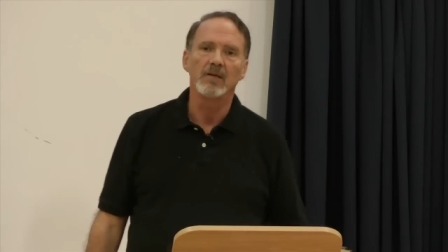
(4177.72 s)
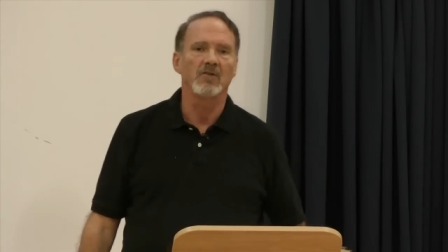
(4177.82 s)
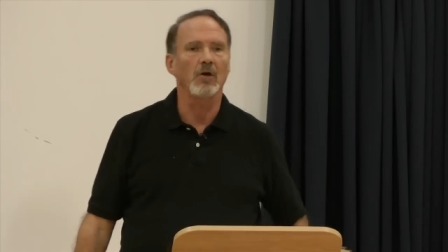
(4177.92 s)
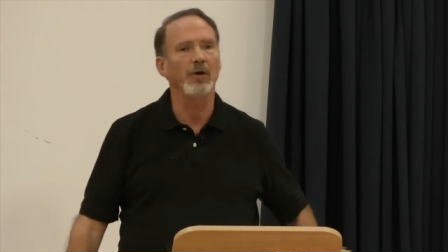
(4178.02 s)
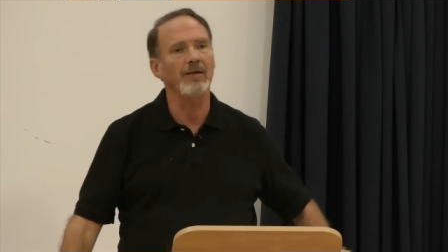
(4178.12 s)

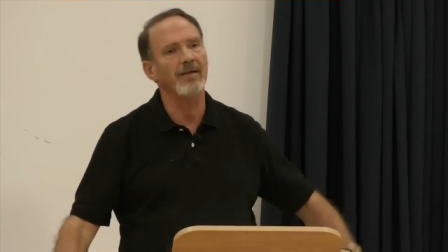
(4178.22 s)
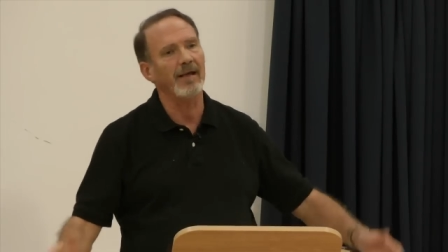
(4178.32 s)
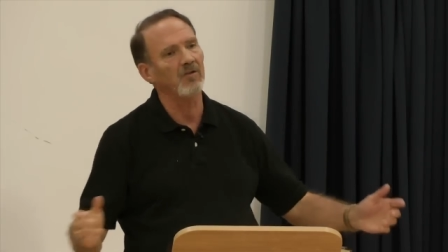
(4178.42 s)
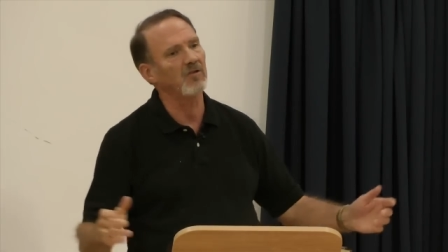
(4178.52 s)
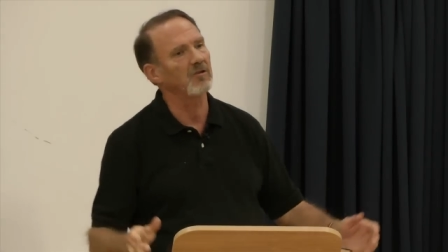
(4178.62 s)
So in any
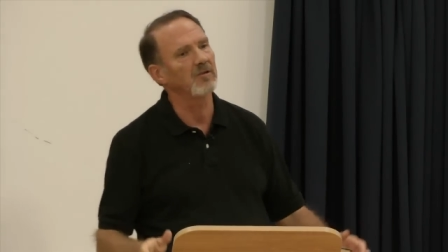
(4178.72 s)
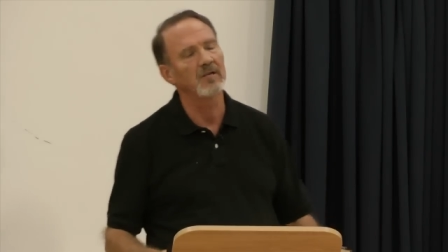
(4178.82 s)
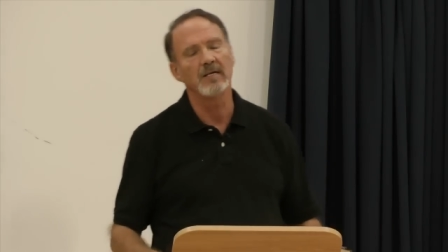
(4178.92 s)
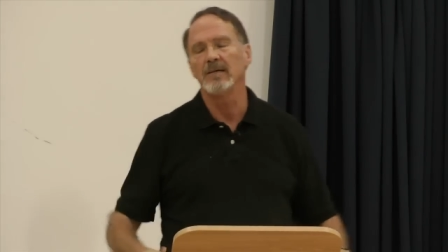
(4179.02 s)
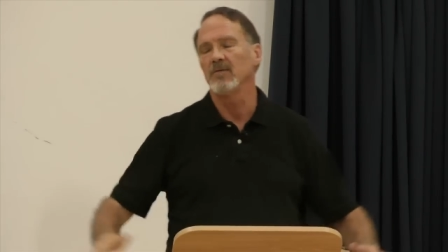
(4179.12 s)
case,
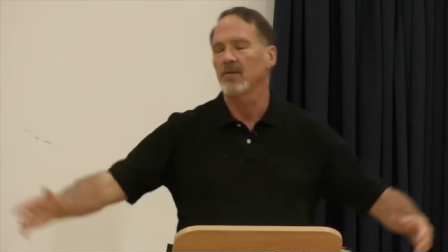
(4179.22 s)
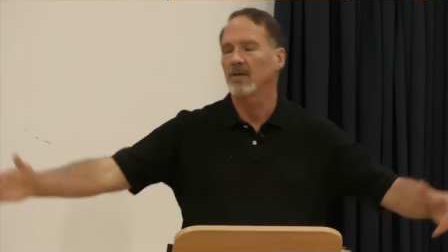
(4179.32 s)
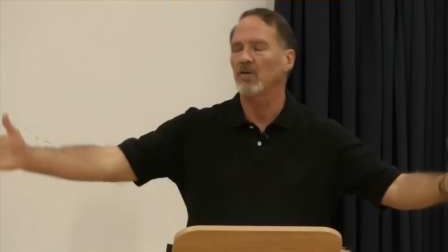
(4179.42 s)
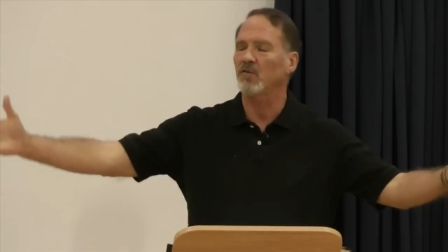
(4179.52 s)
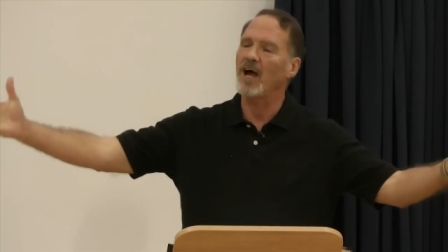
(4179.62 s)

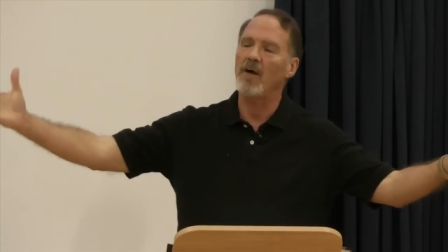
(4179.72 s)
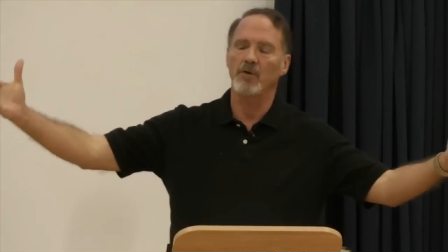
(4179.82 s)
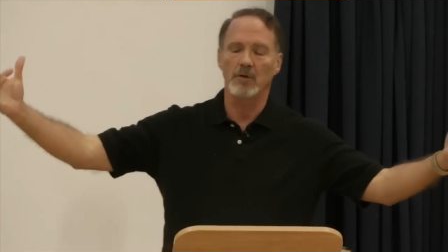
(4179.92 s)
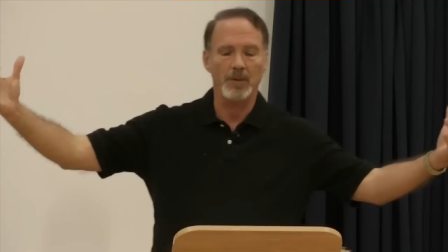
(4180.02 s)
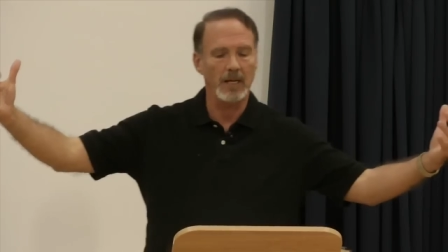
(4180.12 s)
there's
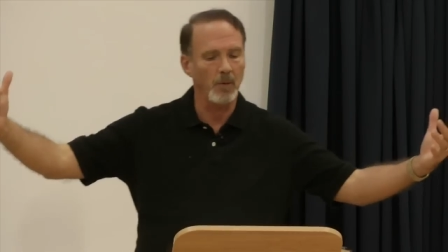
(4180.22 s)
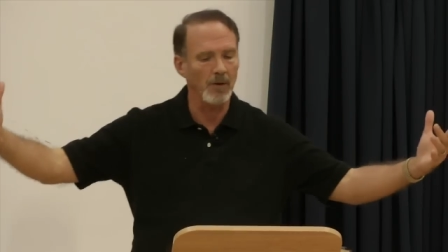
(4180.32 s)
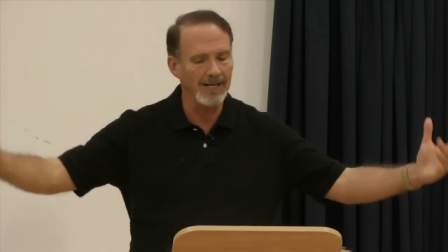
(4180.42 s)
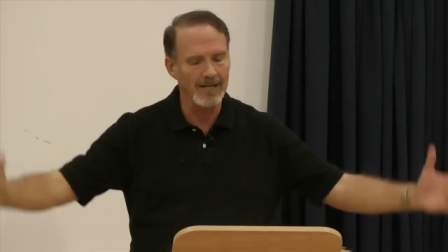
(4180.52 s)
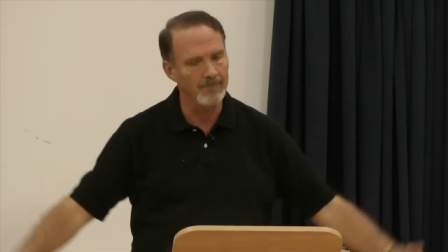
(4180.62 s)
500
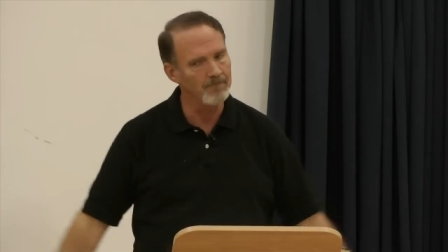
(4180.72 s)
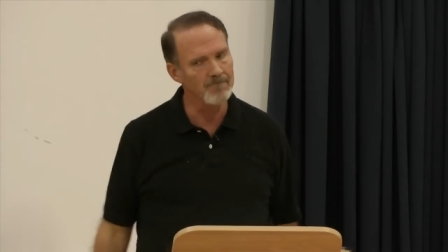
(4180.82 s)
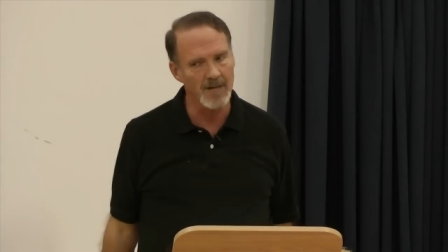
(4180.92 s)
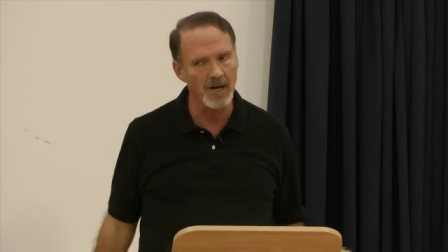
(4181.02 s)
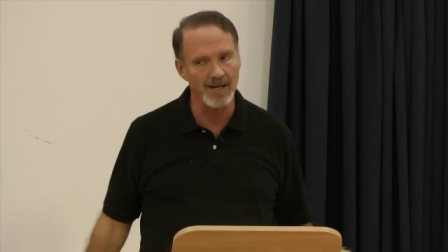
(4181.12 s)
people,
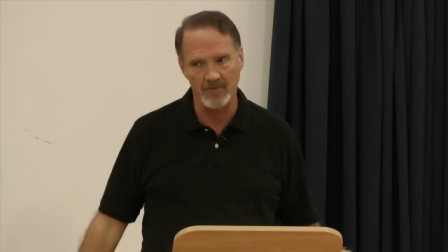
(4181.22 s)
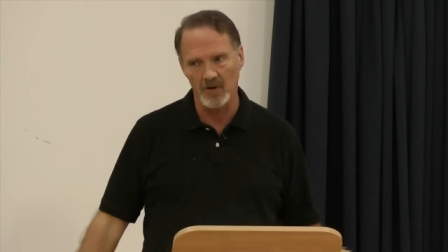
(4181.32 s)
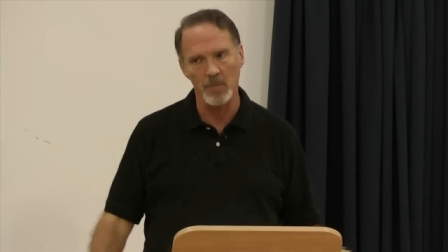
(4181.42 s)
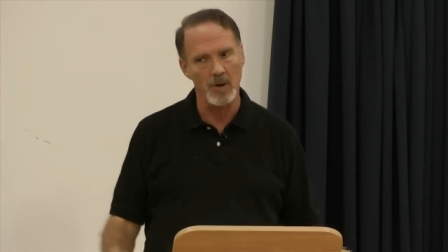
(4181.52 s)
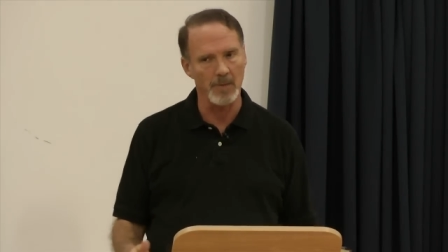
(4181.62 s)
and they're going to give
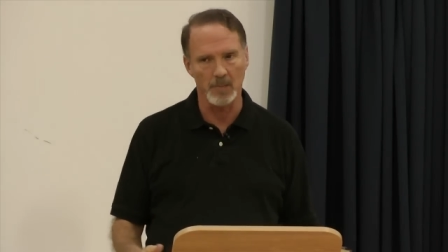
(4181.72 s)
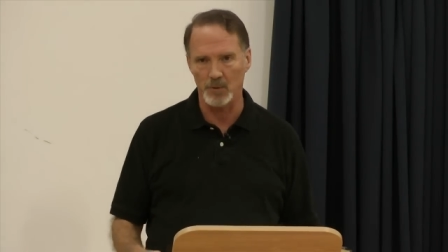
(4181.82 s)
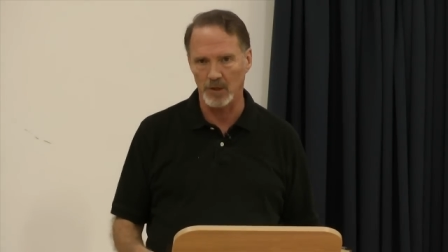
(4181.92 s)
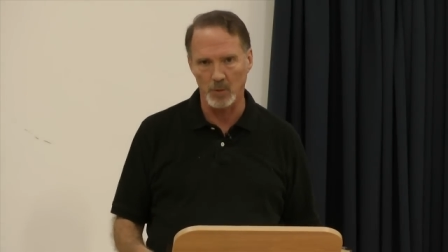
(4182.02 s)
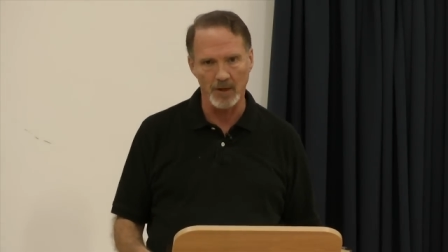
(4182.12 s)
up on me
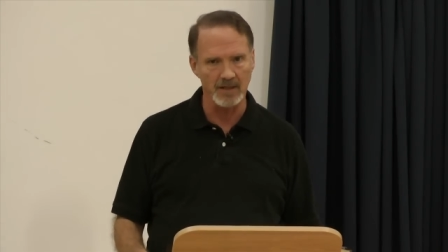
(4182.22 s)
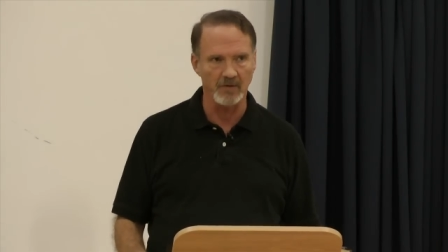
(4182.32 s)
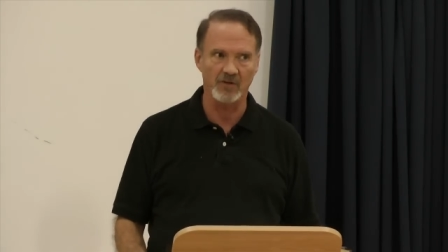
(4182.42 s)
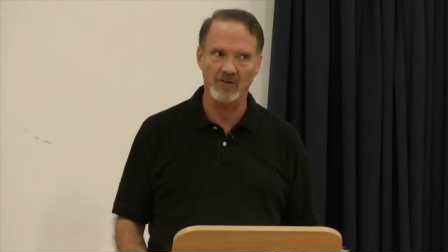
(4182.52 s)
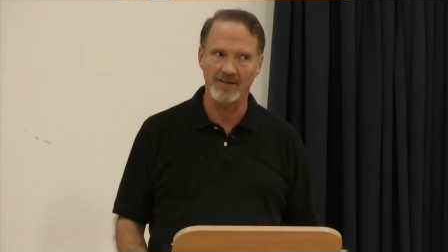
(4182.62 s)
pretty
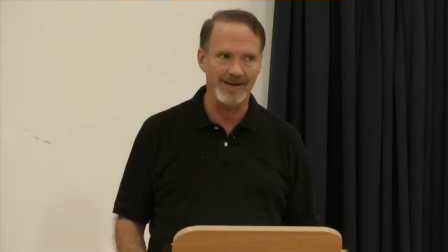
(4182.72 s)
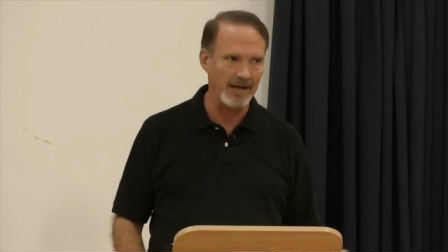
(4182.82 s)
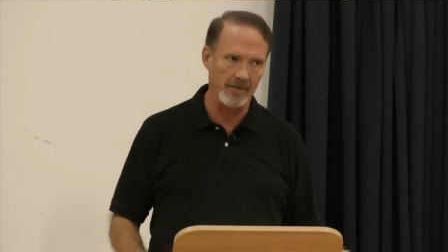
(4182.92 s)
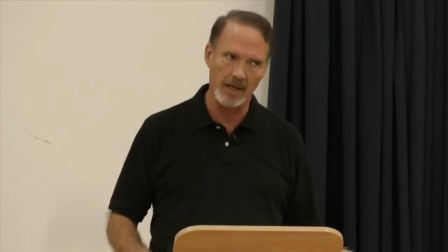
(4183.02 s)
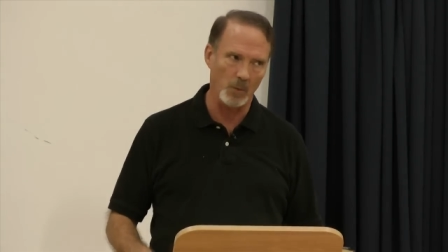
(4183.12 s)
quickly if she's not
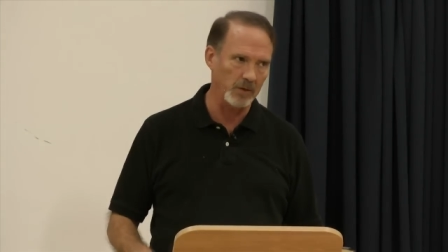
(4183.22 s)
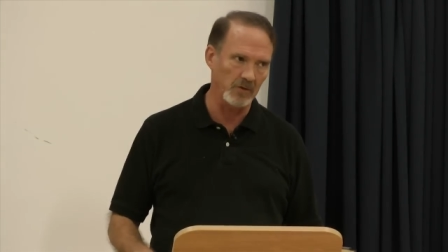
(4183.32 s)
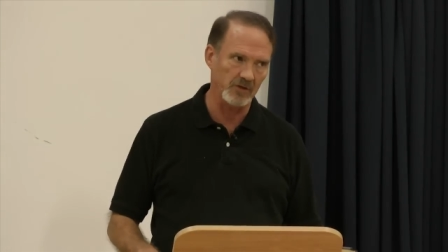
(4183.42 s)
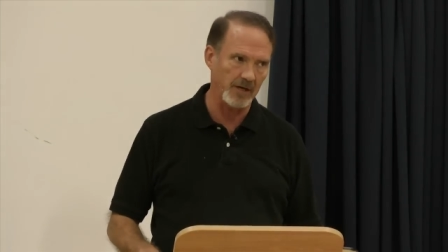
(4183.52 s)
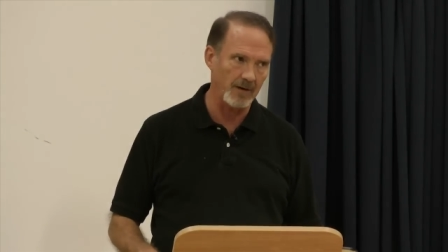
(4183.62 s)
out of that
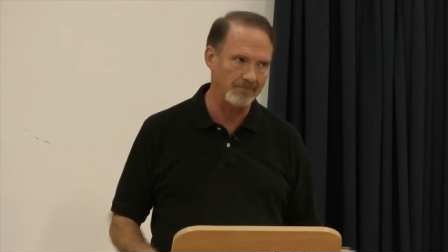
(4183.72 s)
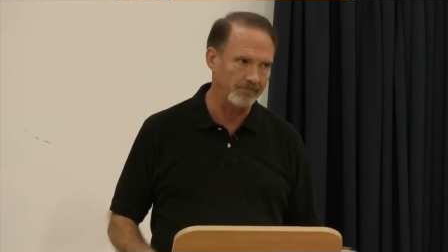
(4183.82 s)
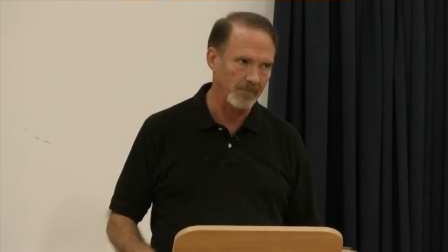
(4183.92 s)
wheelchair.